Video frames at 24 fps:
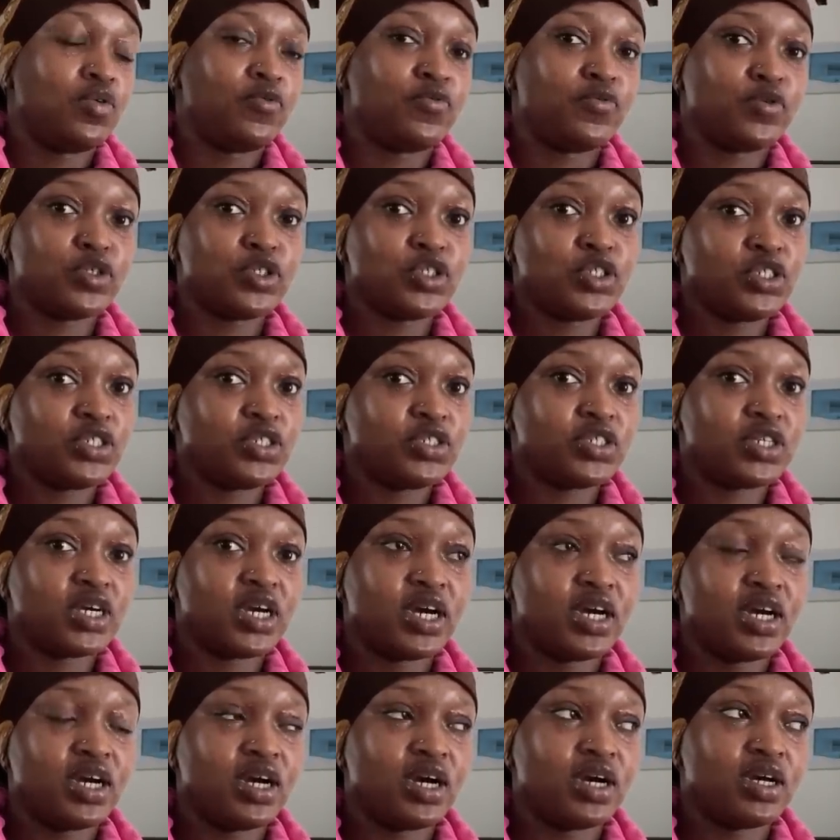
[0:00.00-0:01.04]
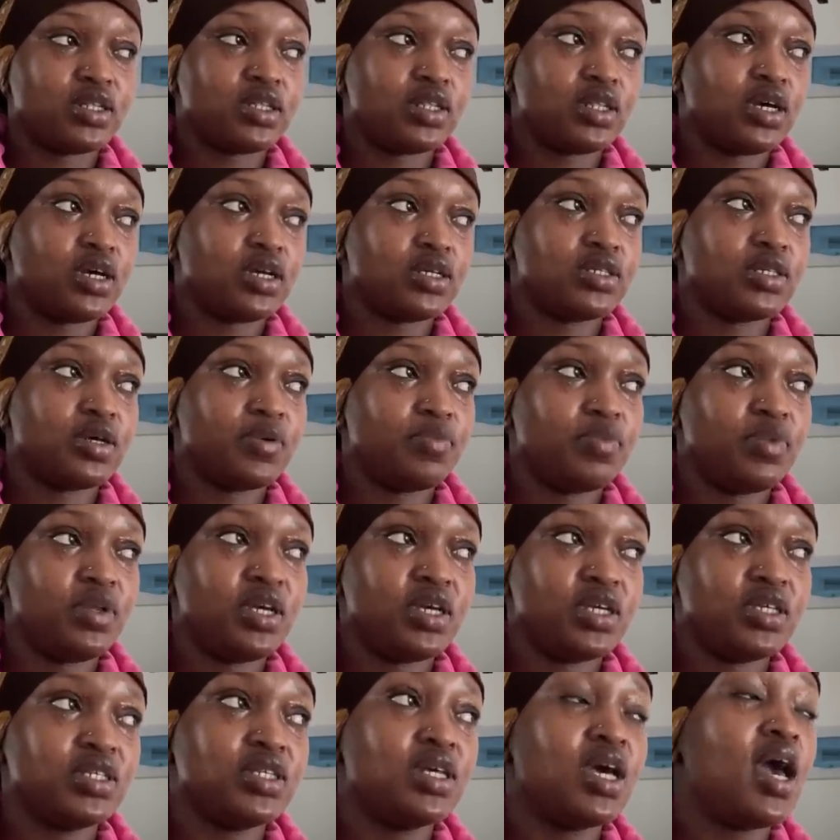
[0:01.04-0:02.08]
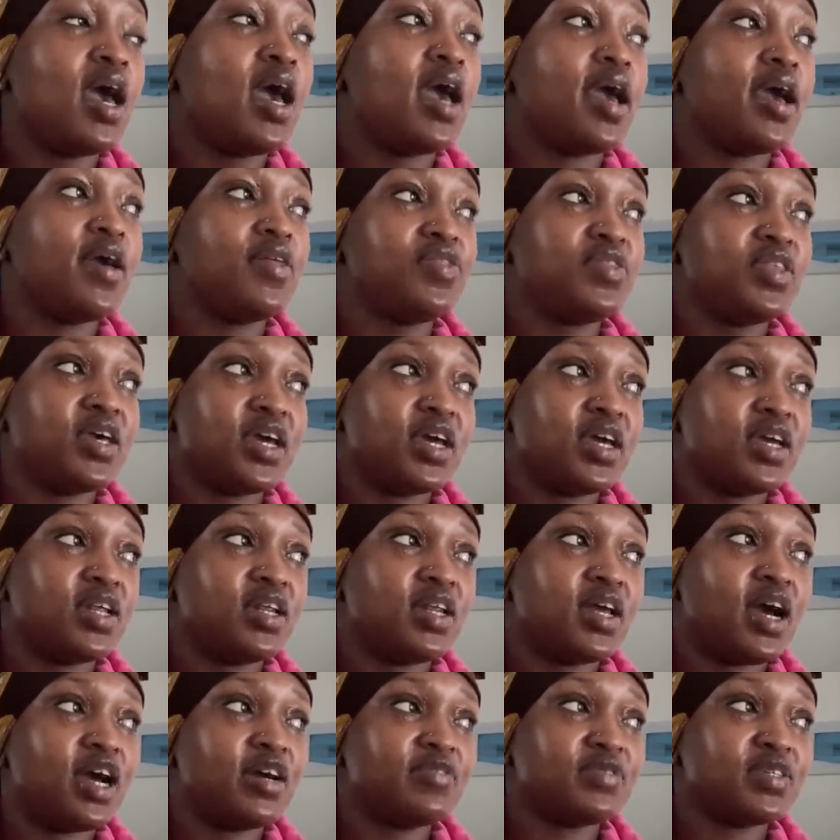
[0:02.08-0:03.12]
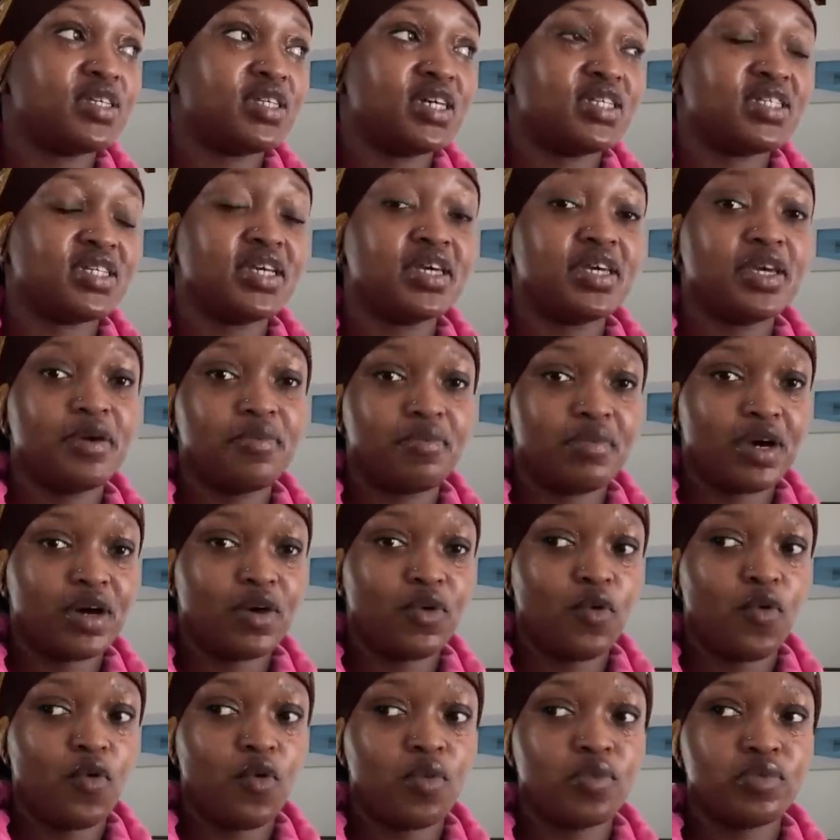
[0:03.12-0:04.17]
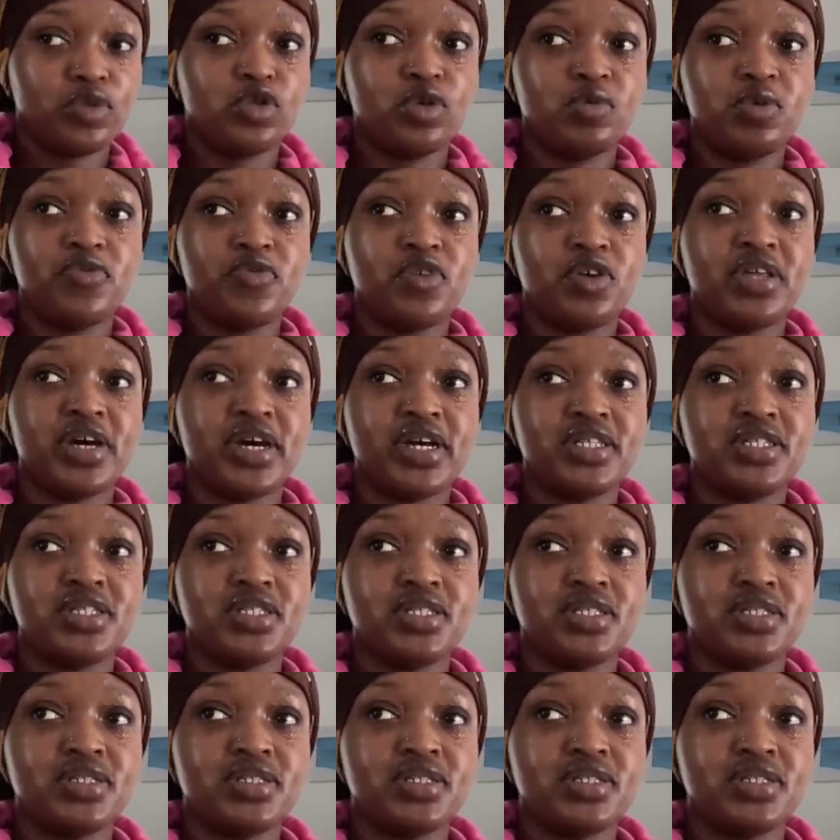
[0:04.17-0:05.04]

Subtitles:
shisha at like some place, and then after that I came back home. So before that,